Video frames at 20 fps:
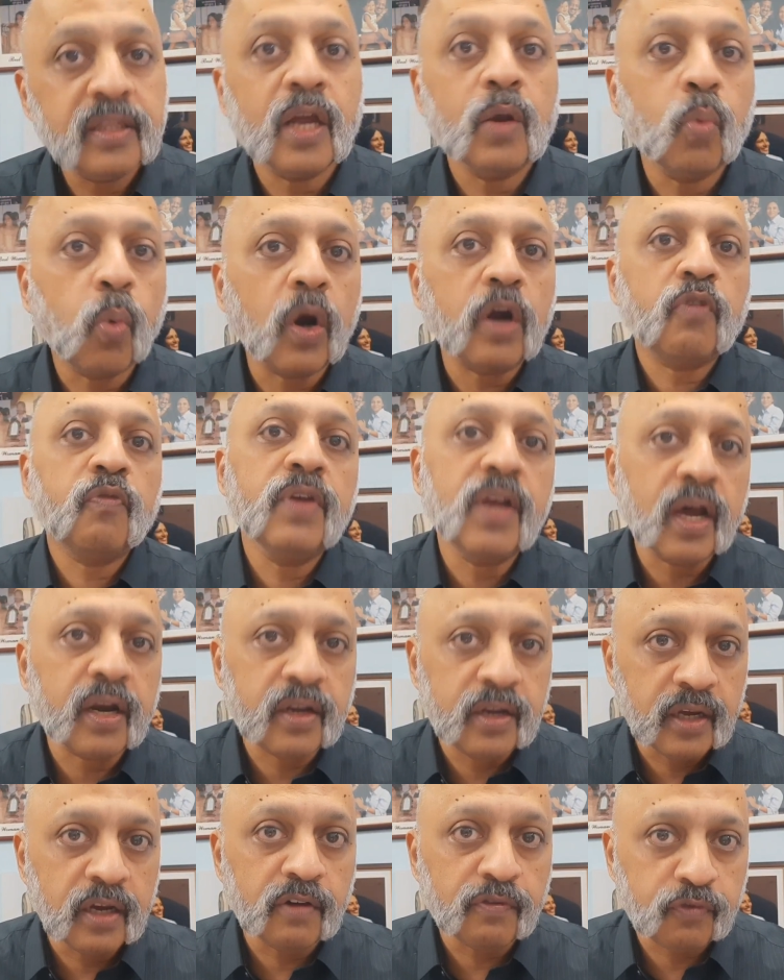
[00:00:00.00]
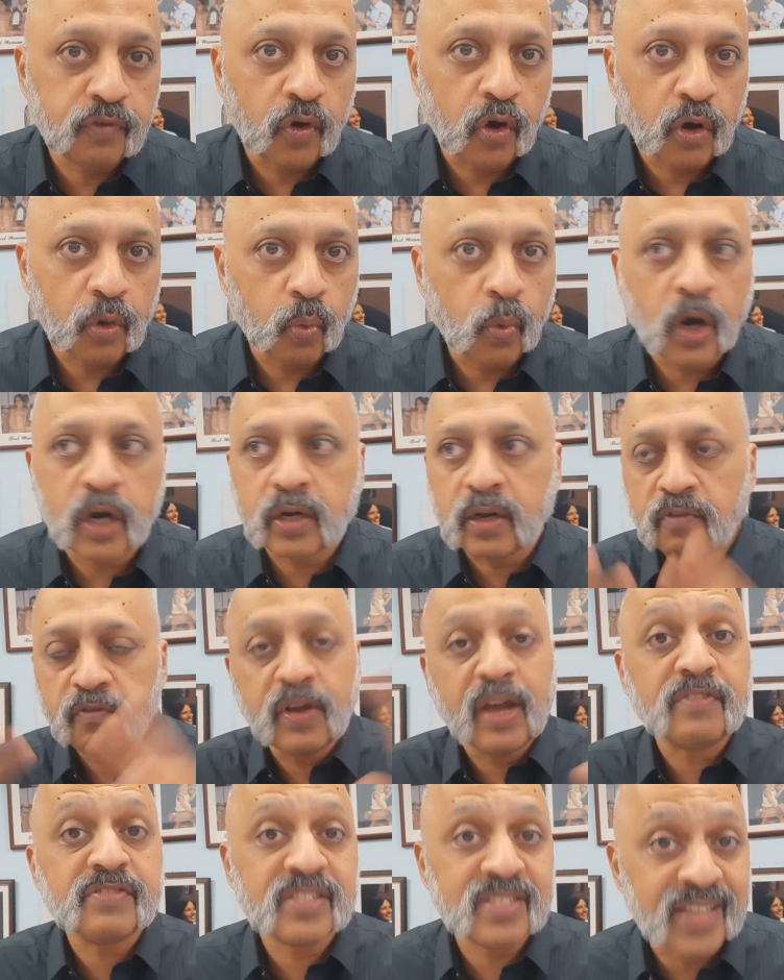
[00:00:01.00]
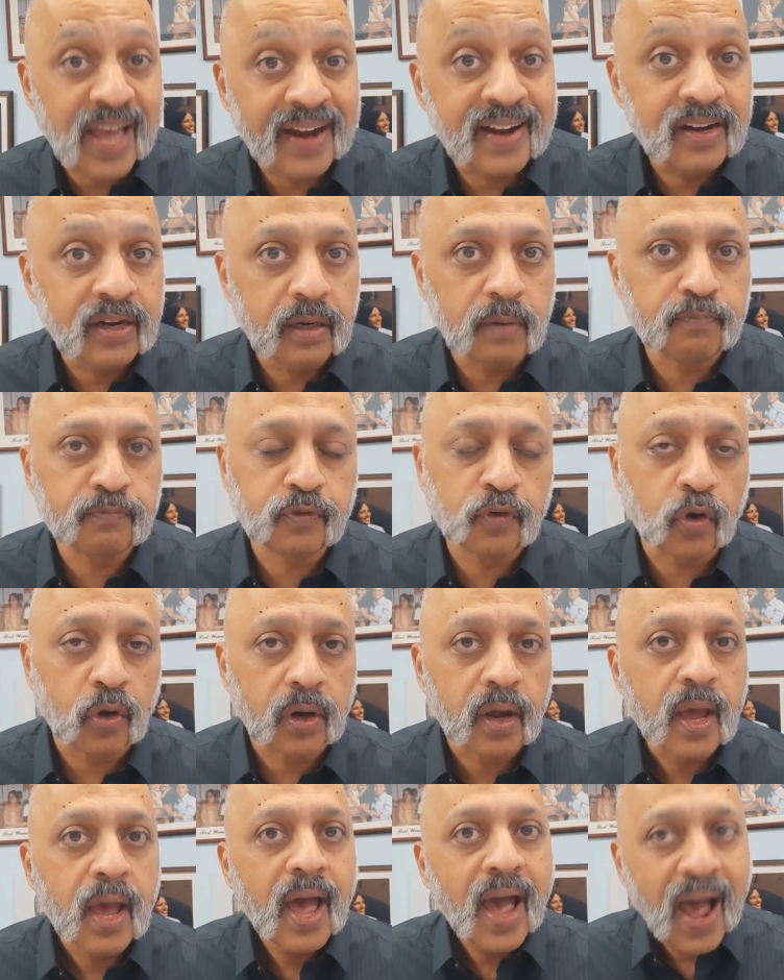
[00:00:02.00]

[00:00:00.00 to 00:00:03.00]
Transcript: than what we are here for, what we have signed up for.